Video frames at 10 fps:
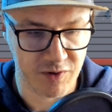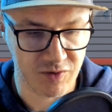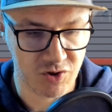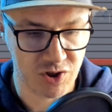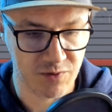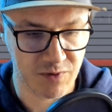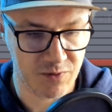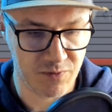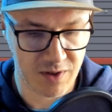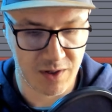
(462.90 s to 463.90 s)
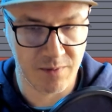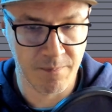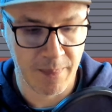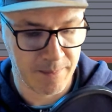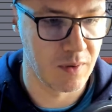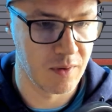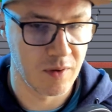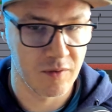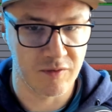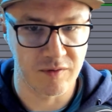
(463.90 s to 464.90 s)
Shift F9.
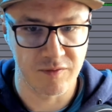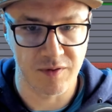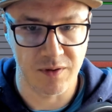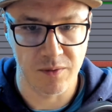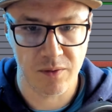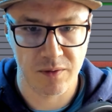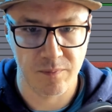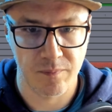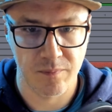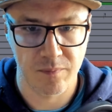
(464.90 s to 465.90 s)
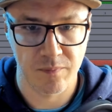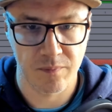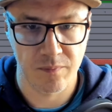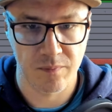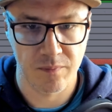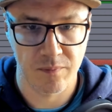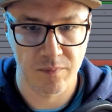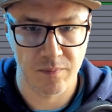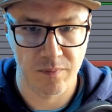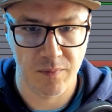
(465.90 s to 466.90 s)
So let's take a look.
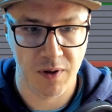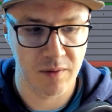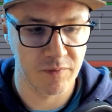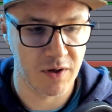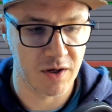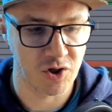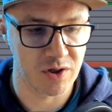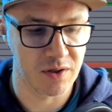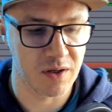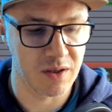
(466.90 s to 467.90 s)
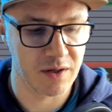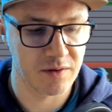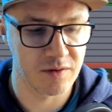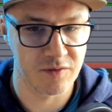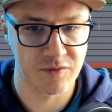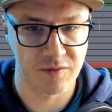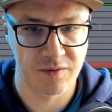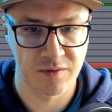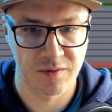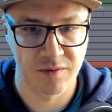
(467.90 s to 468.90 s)
And yeah, actually, I like this.
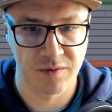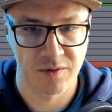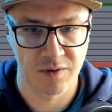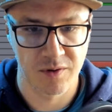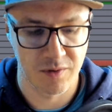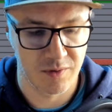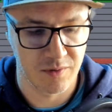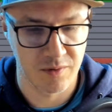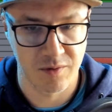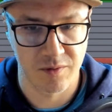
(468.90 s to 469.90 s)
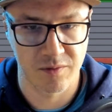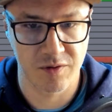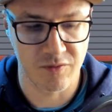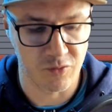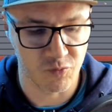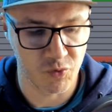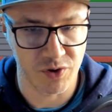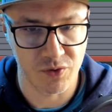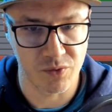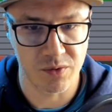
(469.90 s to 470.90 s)
This looks pretty
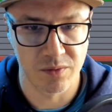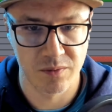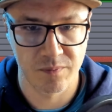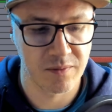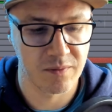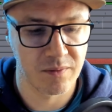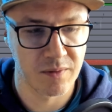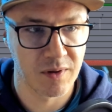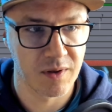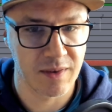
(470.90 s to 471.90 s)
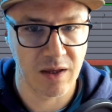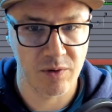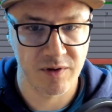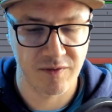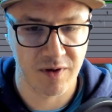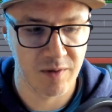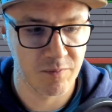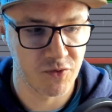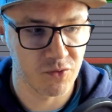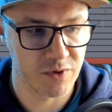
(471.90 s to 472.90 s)
cool. Now it's time
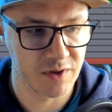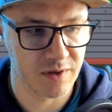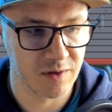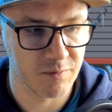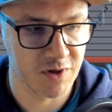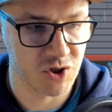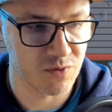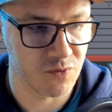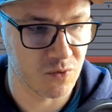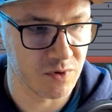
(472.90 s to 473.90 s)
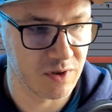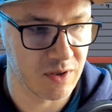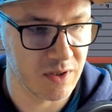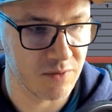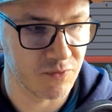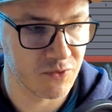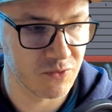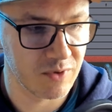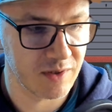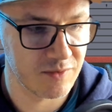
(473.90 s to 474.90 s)
to create the animation for the leaves. So
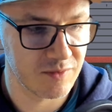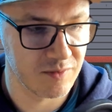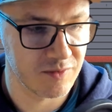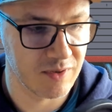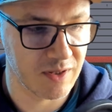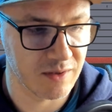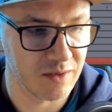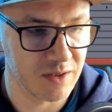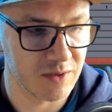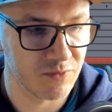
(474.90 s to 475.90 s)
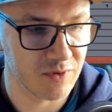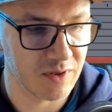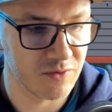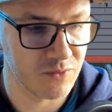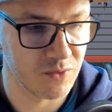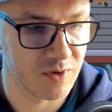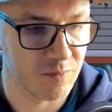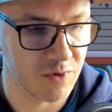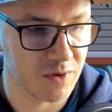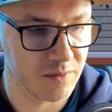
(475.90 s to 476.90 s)
let's select the leaves and let's turn them
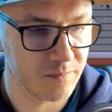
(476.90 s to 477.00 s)
on.